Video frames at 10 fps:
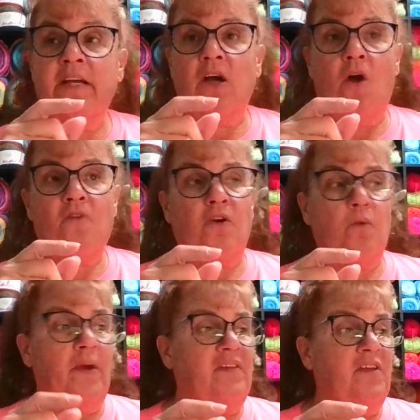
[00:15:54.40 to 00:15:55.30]
to go over
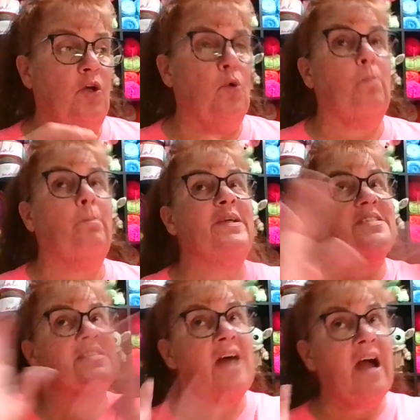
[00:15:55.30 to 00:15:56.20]
with you,
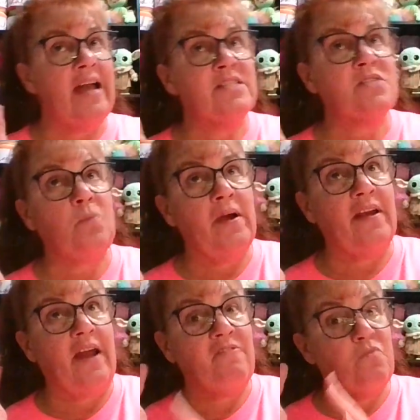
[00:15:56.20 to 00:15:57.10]
besides
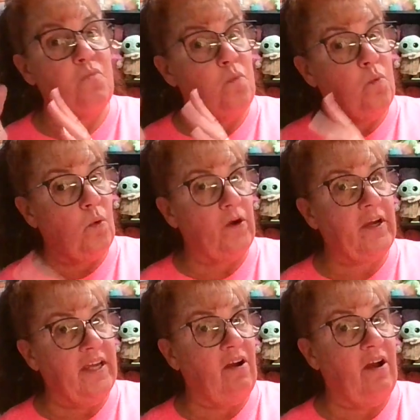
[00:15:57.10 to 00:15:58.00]
what I'm
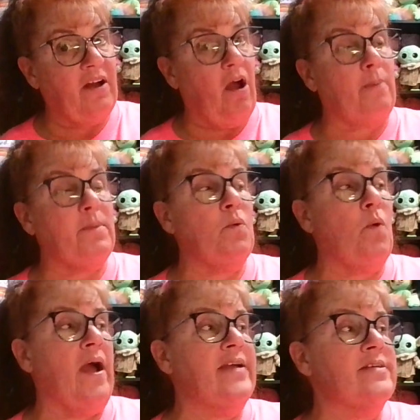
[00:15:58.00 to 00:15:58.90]
working on
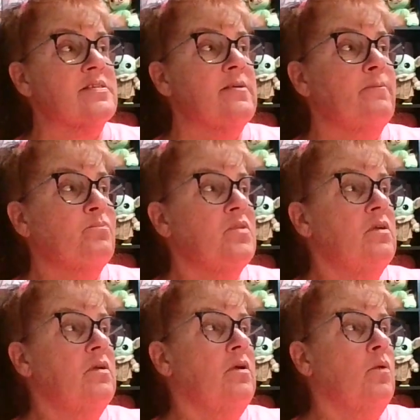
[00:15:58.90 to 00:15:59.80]
Ami-wise,
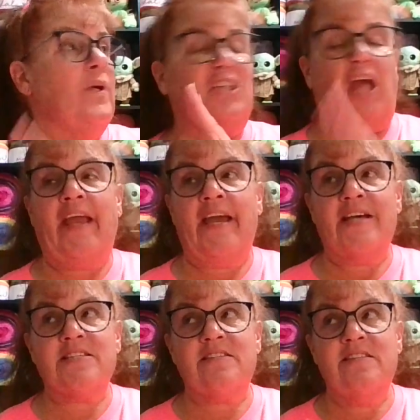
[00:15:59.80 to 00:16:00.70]
which I
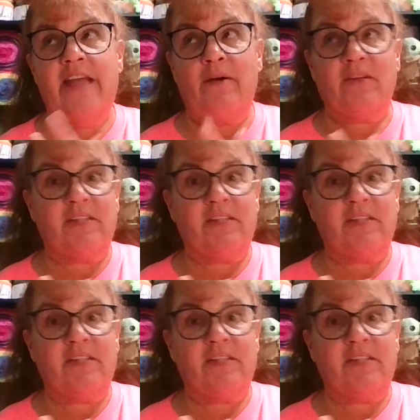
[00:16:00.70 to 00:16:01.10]
guess now at